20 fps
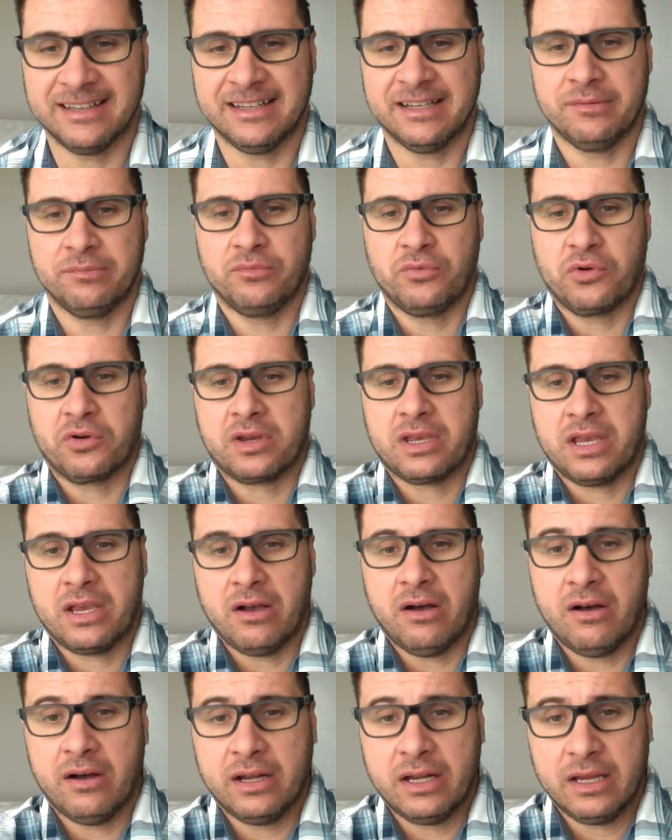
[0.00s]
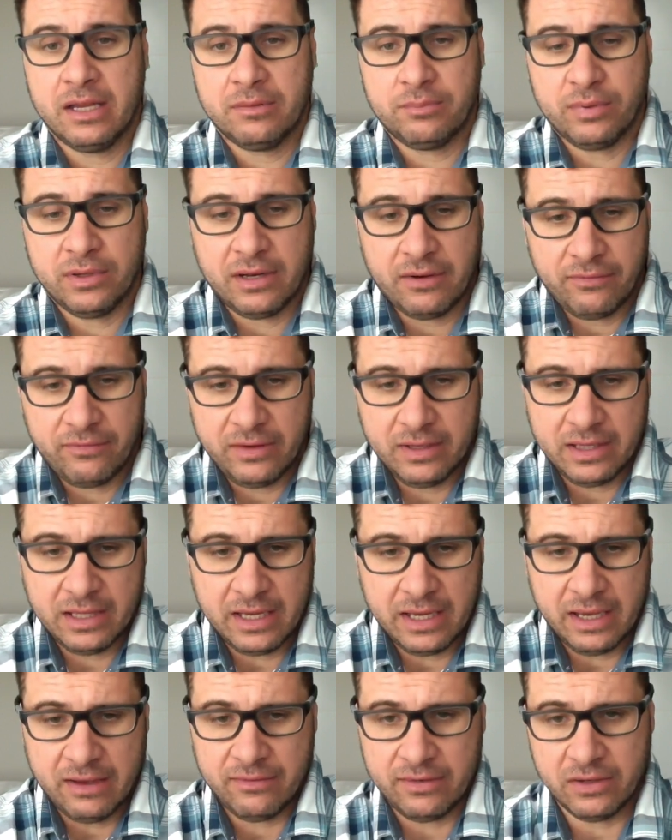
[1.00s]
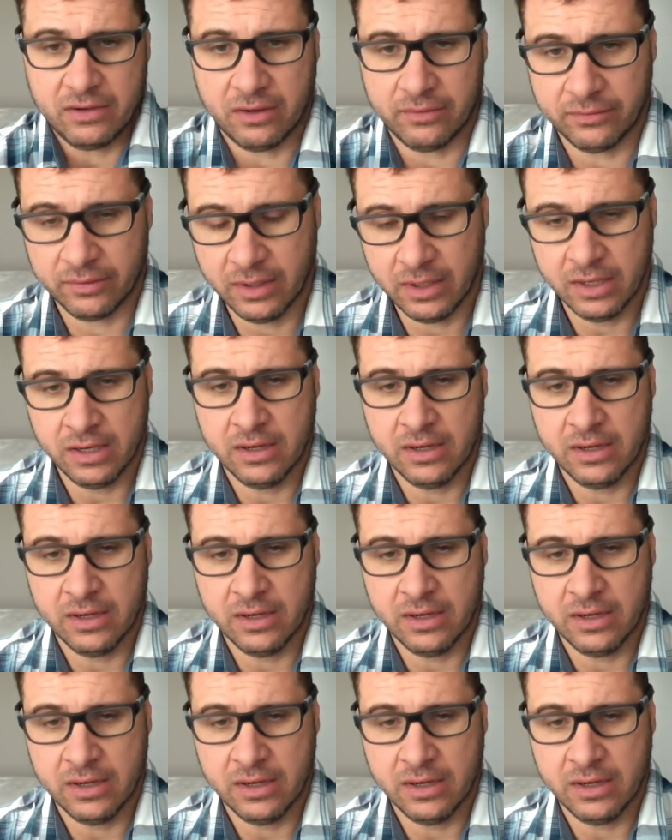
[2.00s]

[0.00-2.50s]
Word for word: am working on it but I feel I have enough